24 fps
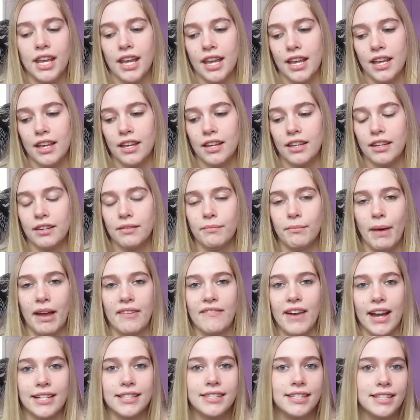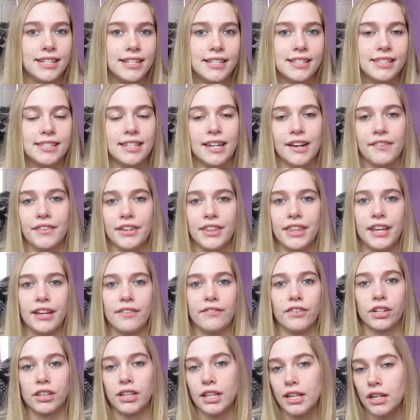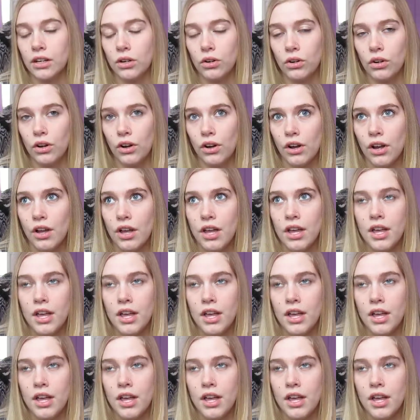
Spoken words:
and my vaccines and everything for clinical,